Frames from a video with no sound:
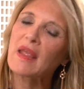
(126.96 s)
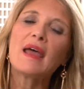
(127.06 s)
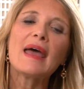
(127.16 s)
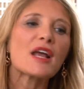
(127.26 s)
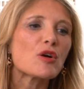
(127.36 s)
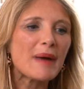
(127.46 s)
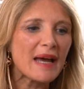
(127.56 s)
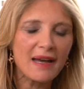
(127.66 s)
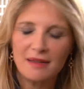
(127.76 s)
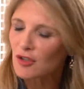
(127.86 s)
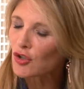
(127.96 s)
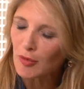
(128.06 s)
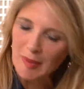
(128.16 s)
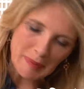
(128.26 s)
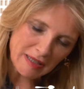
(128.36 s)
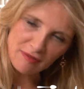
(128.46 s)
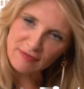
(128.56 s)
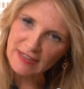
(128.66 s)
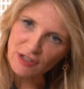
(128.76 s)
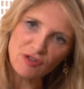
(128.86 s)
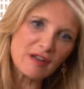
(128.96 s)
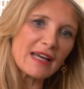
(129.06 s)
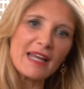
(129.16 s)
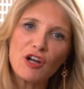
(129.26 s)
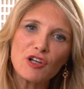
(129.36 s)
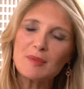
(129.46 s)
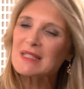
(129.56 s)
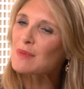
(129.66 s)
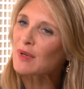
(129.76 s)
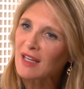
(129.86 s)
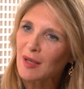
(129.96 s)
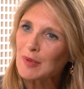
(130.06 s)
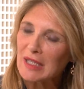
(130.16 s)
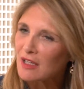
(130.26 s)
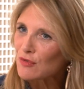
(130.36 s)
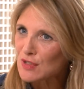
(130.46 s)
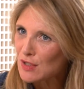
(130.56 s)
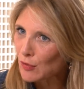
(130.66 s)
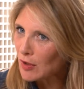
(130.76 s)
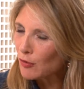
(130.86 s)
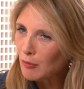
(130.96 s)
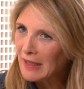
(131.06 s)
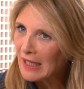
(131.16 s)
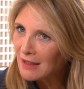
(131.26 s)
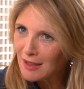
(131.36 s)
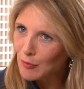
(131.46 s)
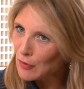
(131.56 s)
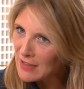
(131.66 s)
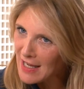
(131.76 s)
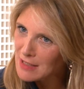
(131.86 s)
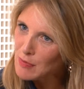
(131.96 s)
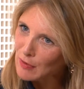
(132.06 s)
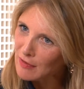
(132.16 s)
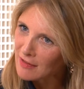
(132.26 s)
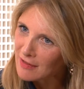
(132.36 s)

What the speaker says: Healthy? I seem to understand that olive oil was an import-export good, exactly like